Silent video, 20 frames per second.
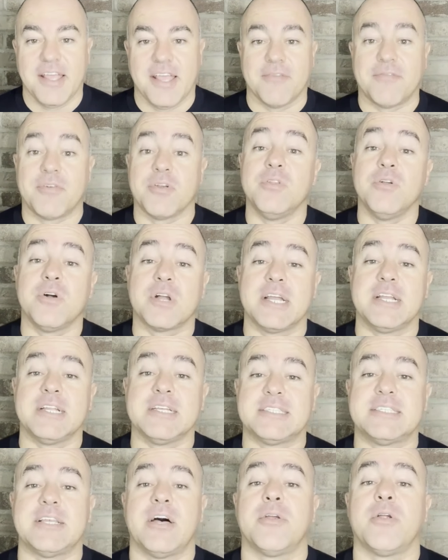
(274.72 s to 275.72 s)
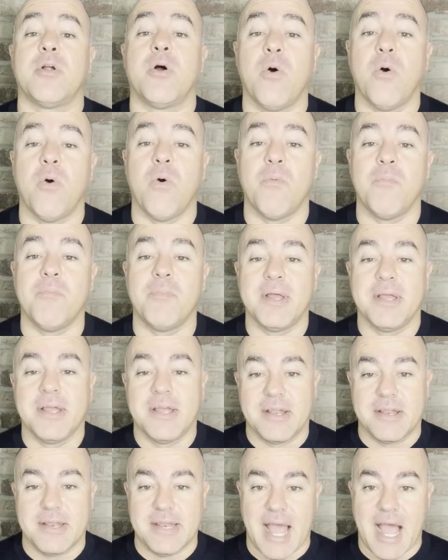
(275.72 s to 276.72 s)
If you're looking to sell your home,
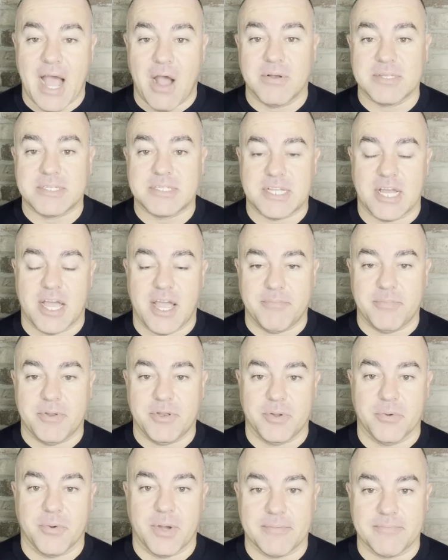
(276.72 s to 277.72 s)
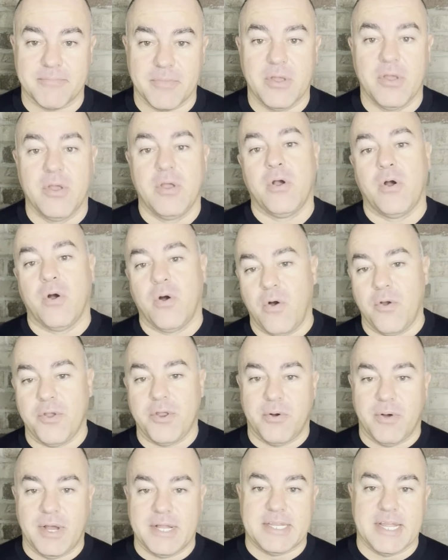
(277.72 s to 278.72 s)
now is the time to do it. Oh, you
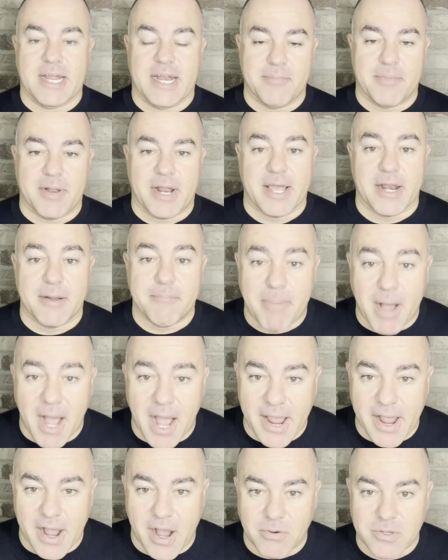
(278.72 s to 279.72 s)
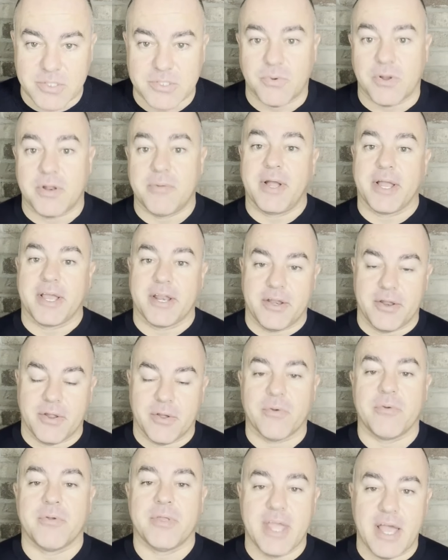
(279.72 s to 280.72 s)
know what, Danny, but I got to buy a house. What am I going to
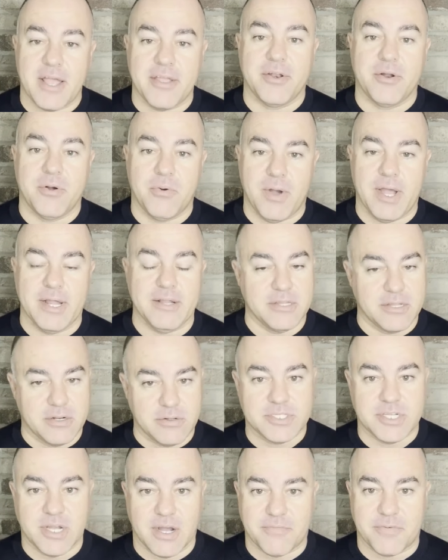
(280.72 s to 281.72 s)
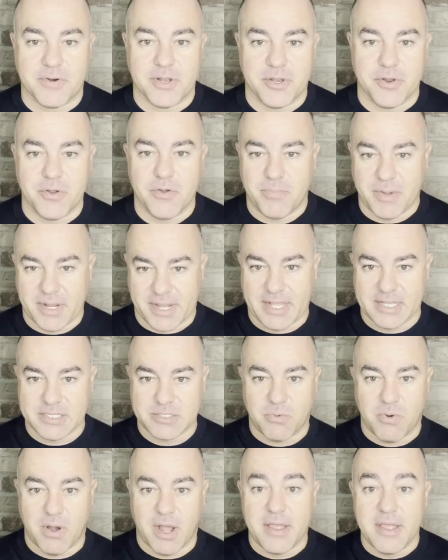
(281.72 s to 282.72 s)
do? Yeah, you know what? A little tougher to do, but
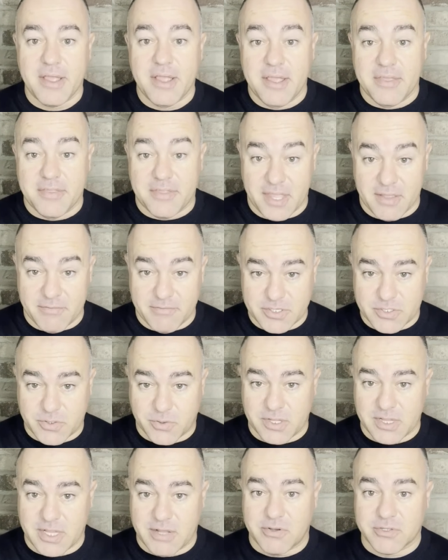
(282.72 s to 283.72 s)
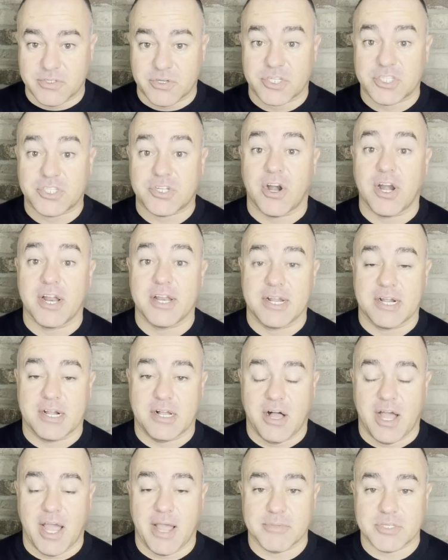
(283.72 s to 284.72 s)
guess what? The inventory levels are starting to
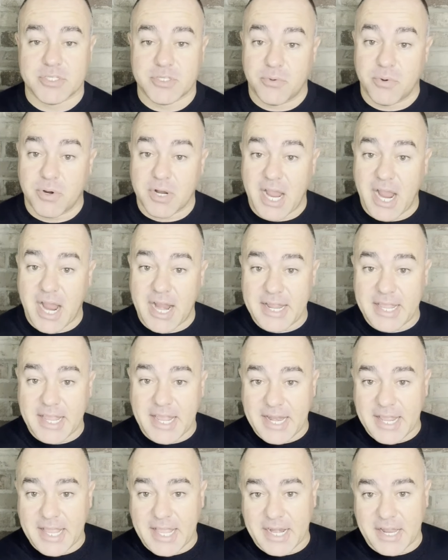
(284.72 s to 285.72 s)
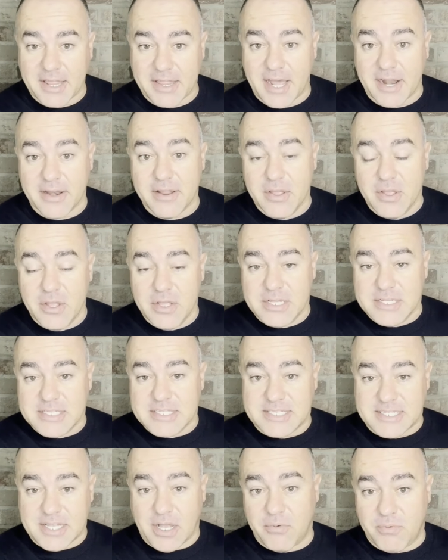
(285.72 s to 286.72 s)
climb. So we're kind of getting out of that
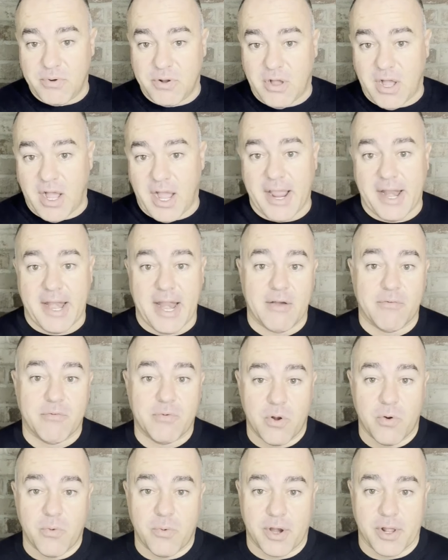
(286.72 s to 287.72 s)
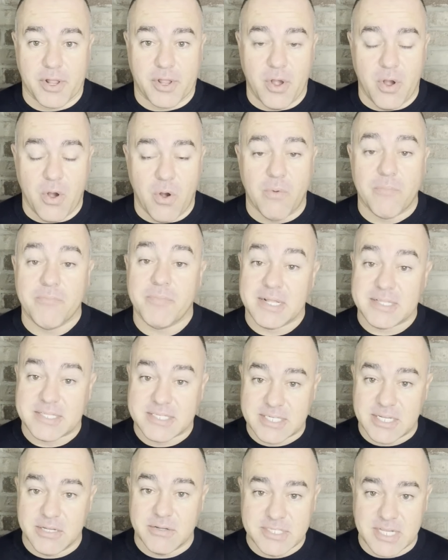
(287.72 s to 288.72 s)
sell real high and have nowhere to go. It's
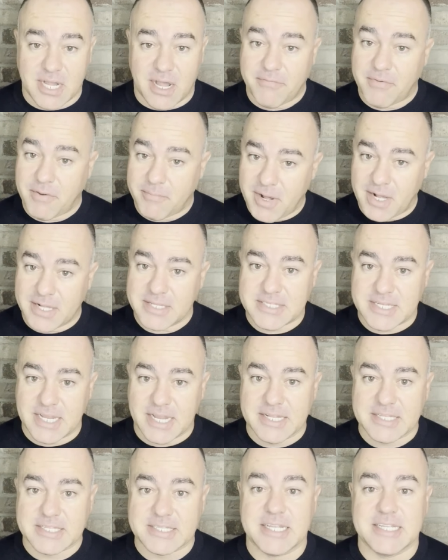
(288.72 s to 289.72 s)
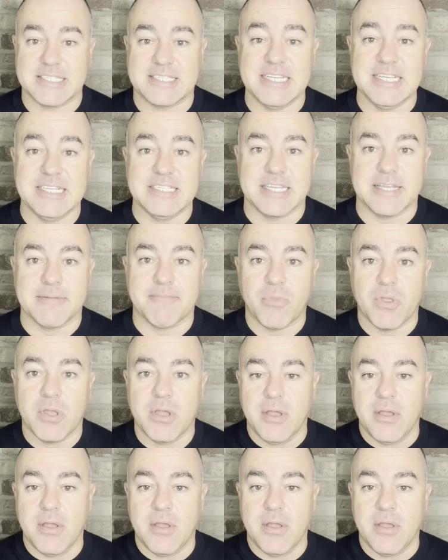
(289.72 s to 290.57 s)
still tough. I'm not saying it's, it's easy,